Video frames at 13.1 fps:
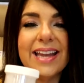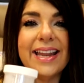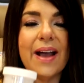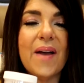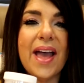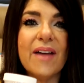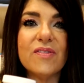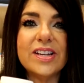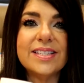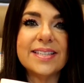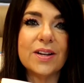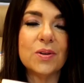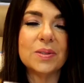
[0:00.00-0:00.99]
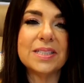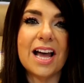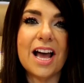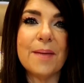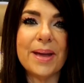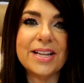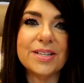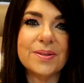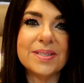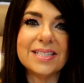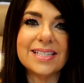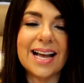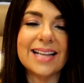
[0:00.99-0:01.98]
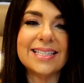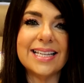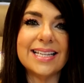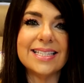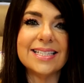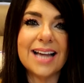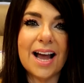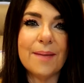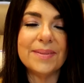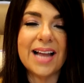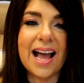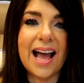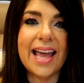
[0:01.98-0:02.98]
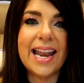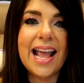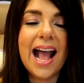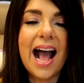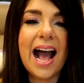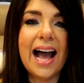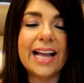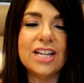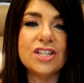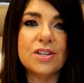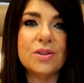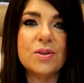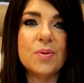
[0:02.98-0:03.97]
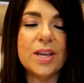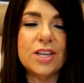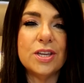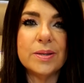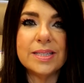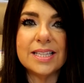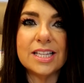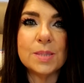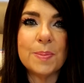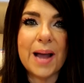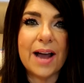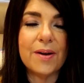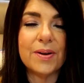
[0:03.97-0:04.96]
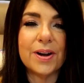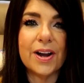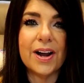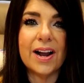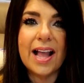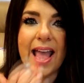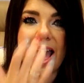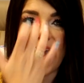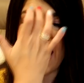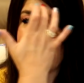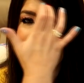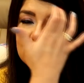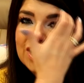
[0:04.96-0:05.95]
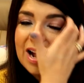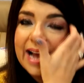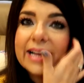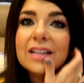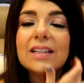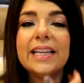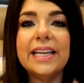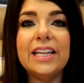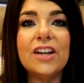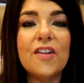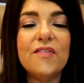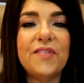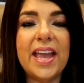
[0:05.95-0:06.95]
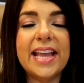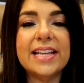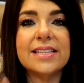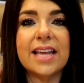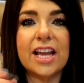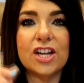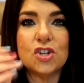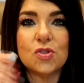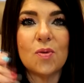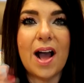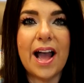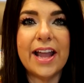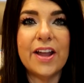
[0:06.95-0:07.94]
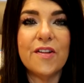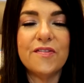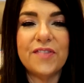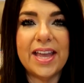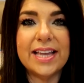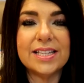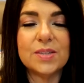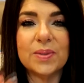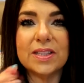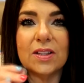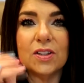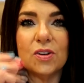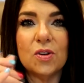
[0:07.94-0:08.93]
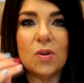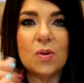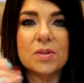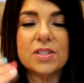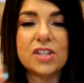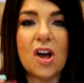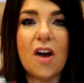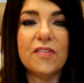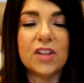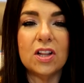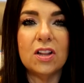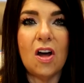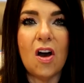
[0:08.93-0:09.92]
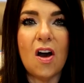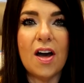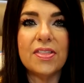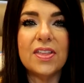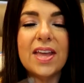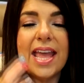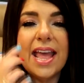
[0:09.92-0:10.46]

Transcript: Now every single time I do Stassi's Top Knot, I do use this powder after I clean her face and dry her face with a little soft cloth